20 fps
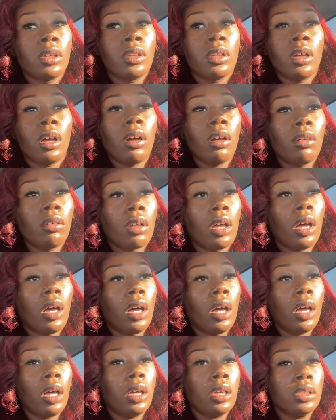oh
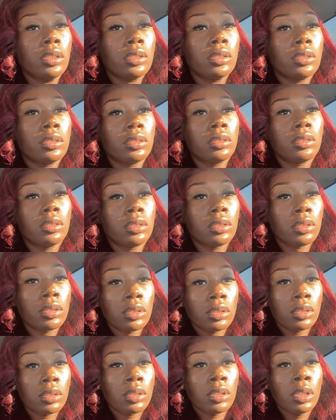gosh,
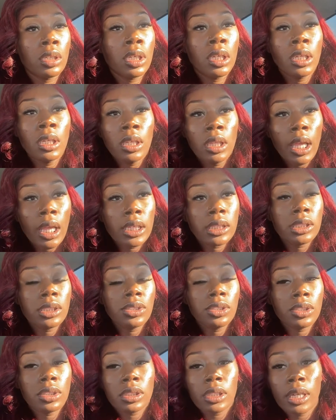like,
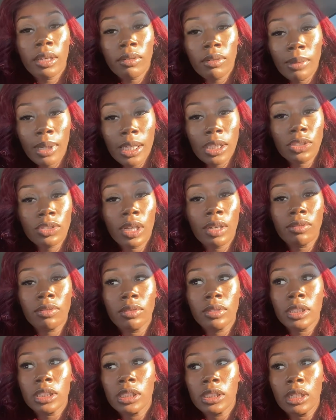seriously, everybody's driving
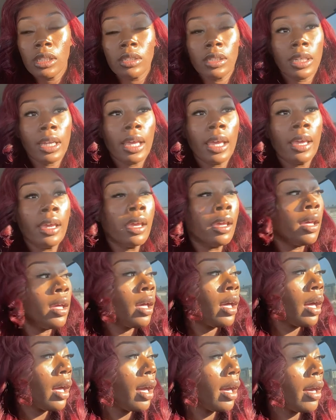really slow today.
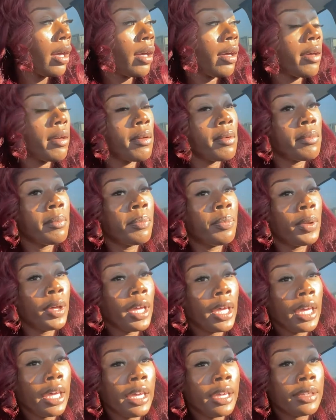Um
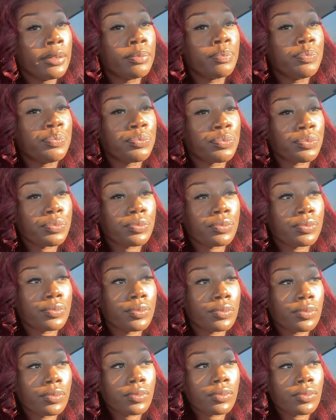but
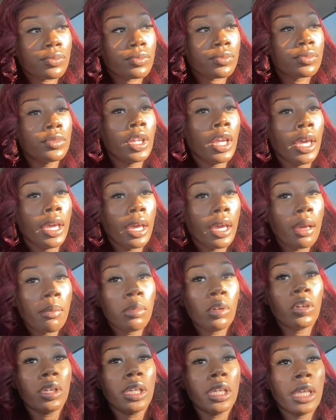yeah, I'm
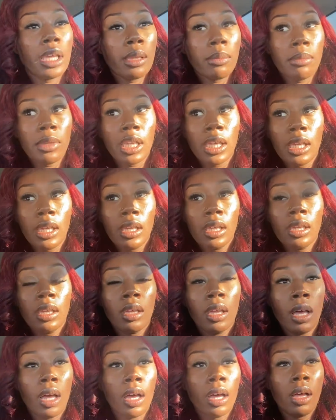gonna give me,
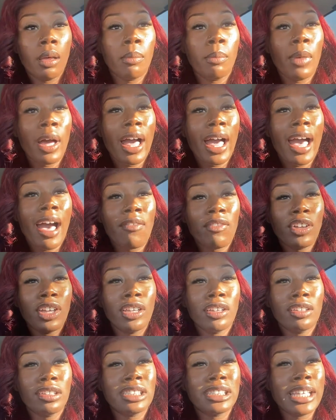um I have
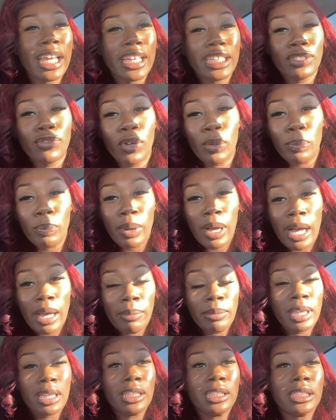a taste for
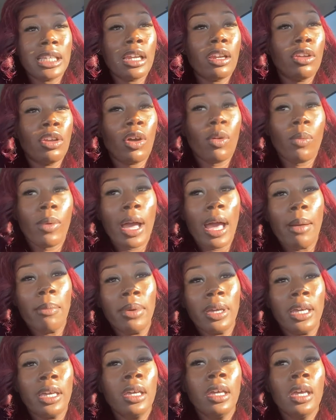potbellies, I don't know why,
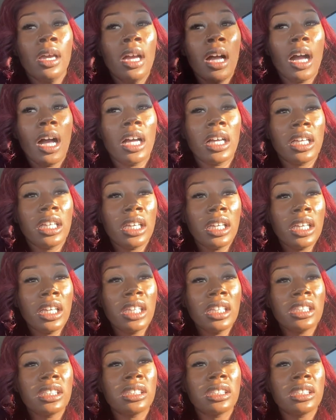but a good